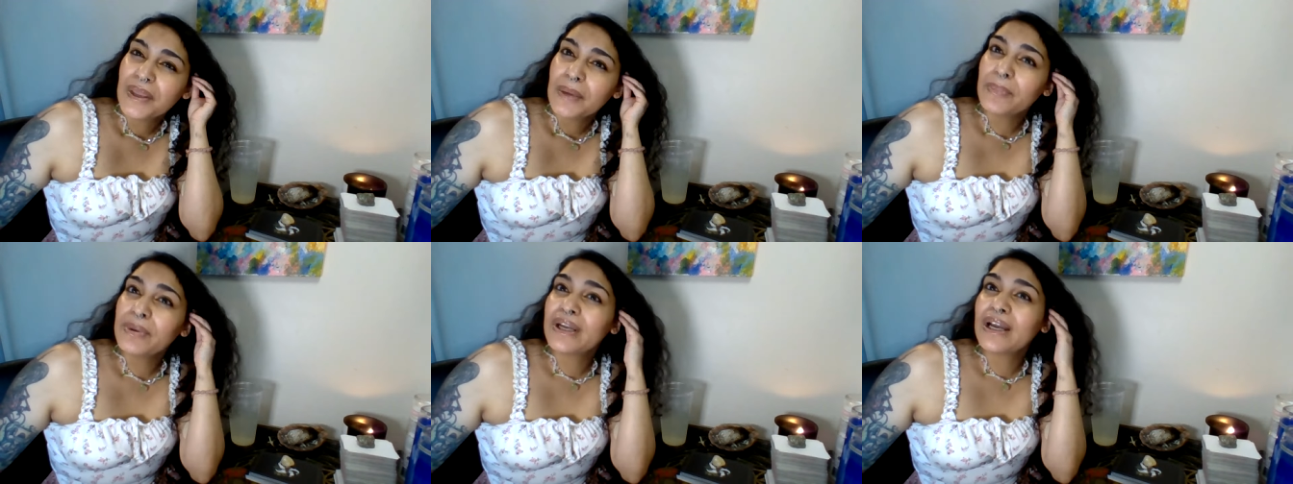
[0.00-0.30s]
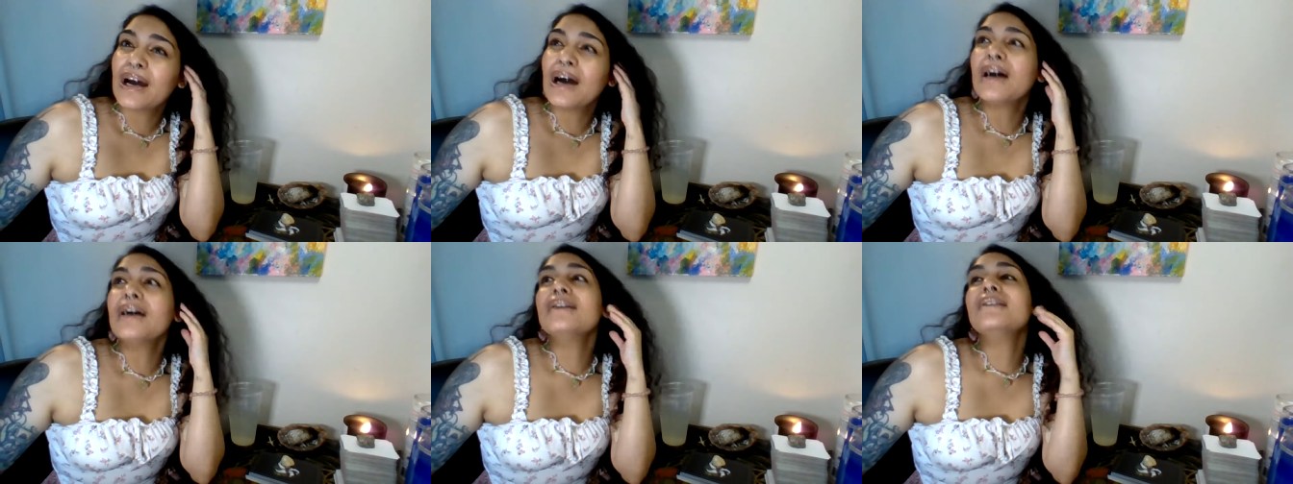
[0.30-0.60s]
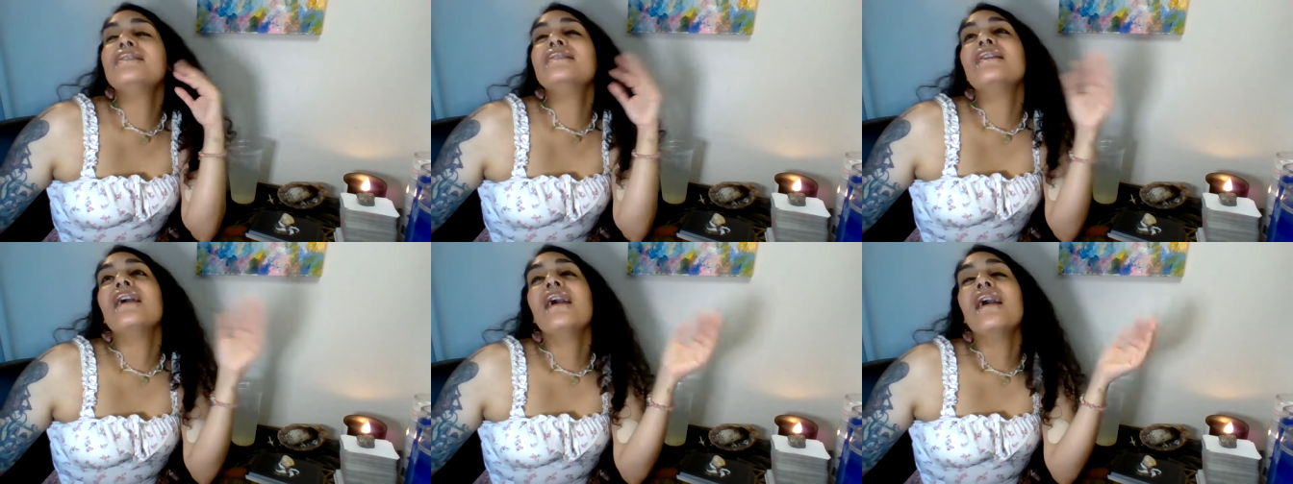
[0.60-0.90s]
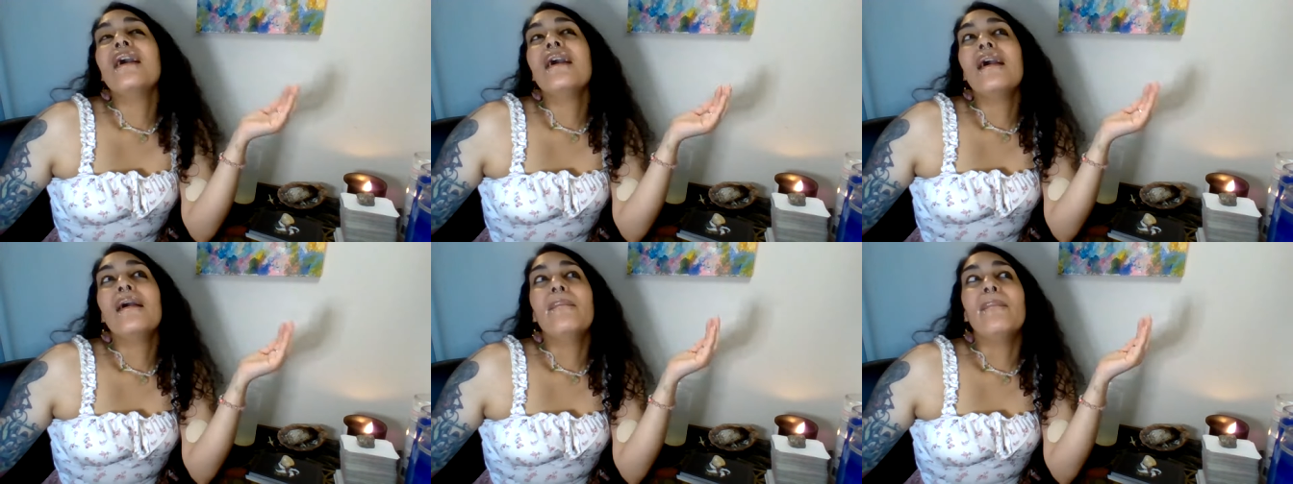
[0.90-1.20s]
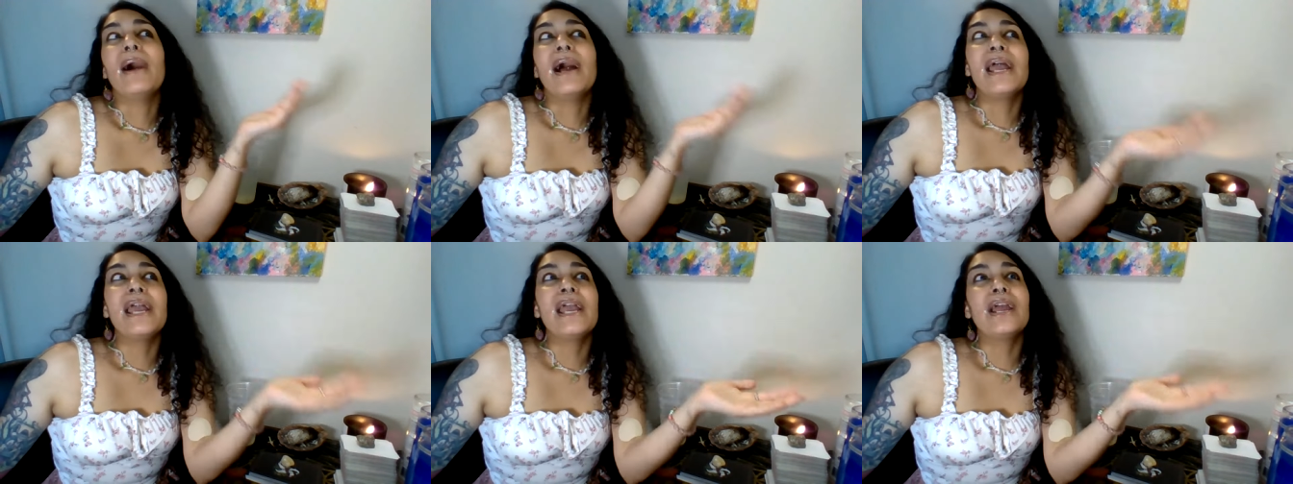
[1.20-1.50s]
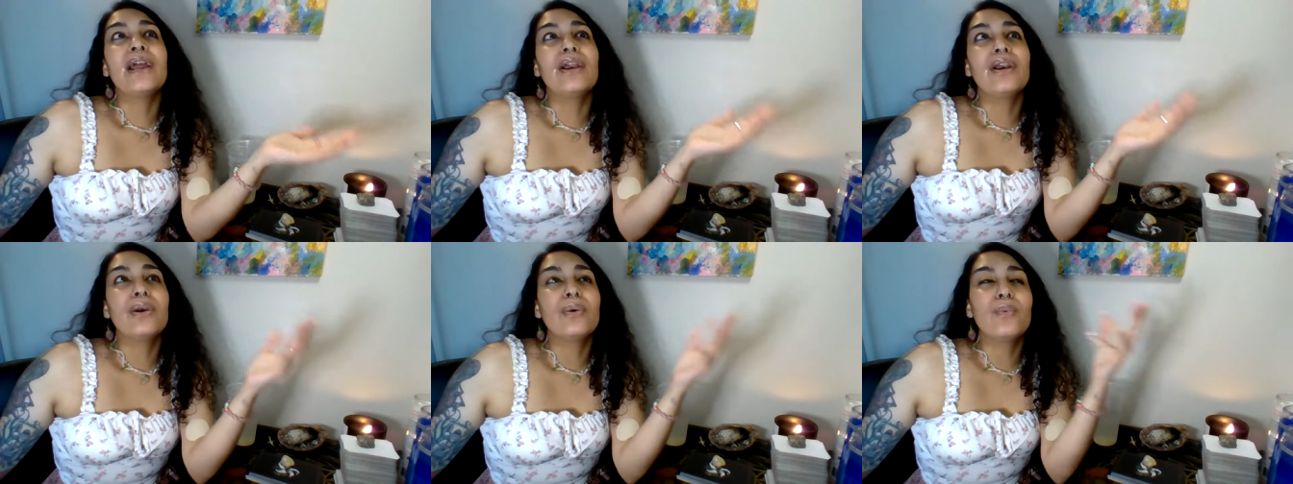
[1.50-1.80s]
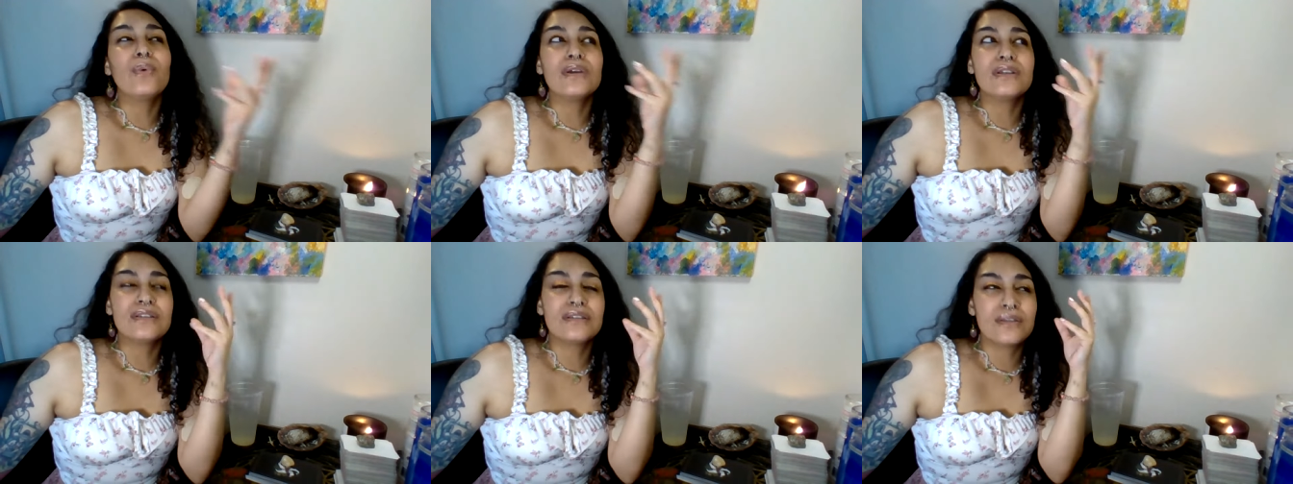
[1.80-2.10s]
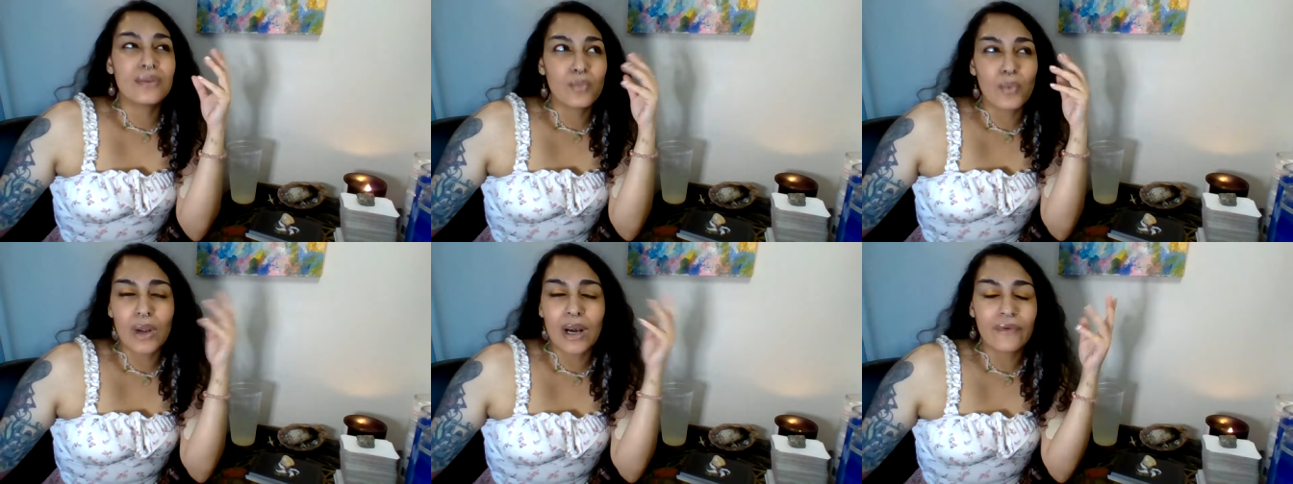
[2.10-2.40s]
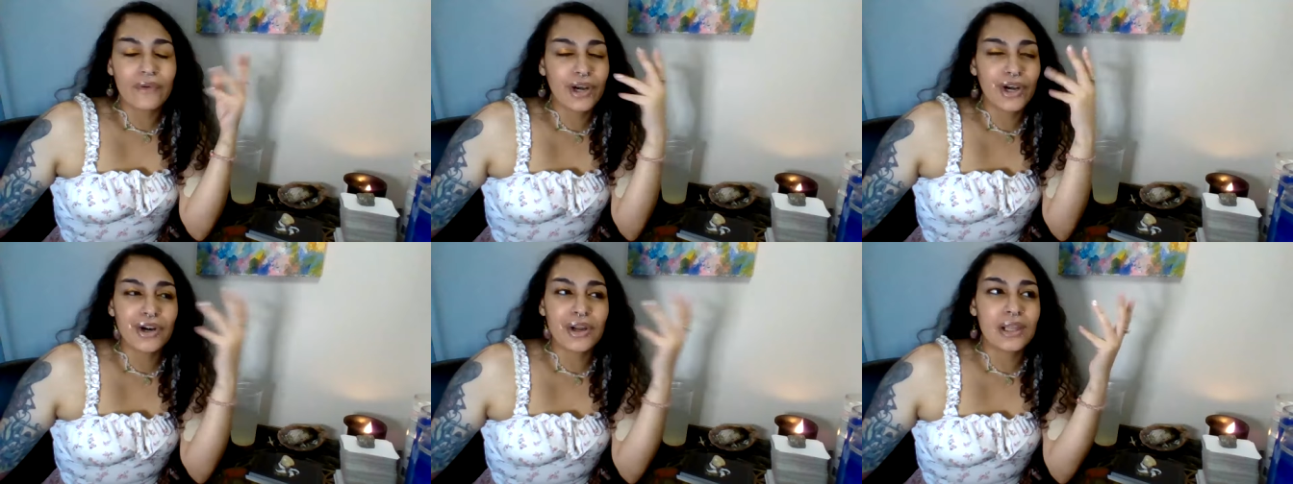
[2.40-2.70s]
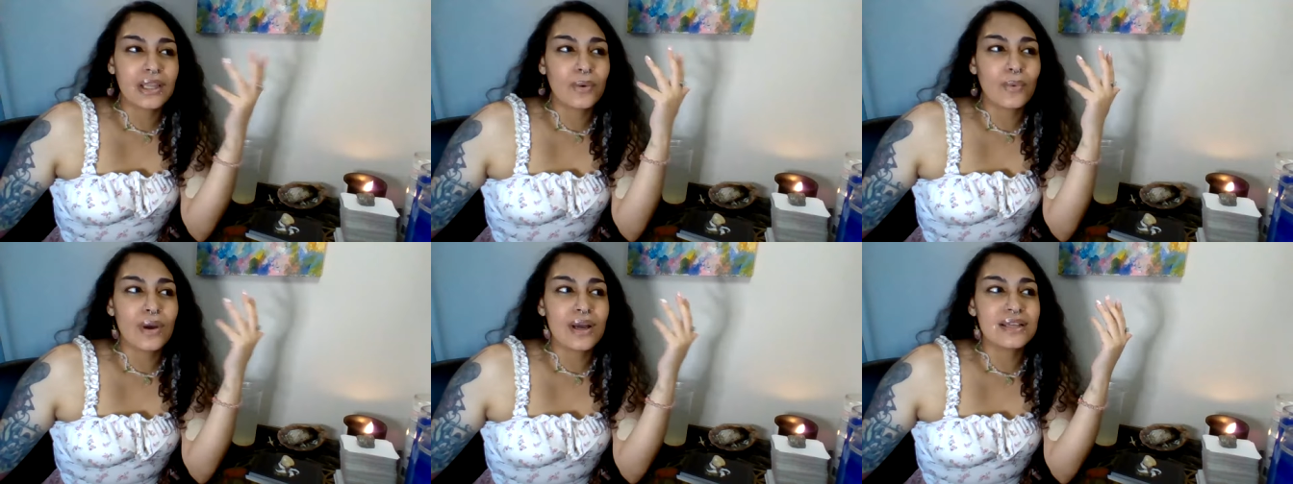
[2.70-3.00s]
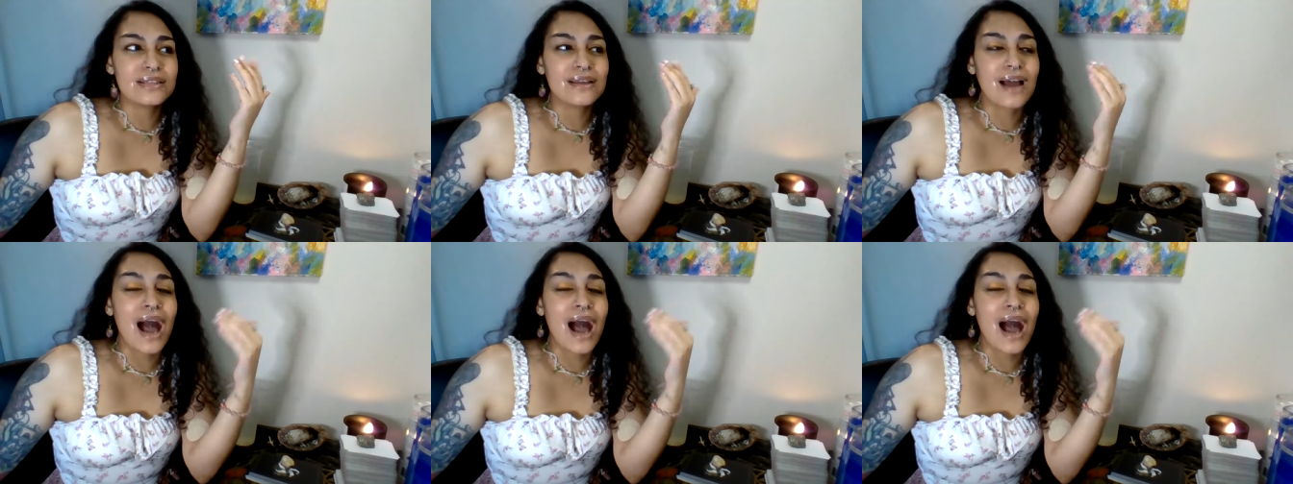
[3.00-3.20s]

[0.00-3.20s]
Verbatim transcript: because my hair was the whatever hair color it was.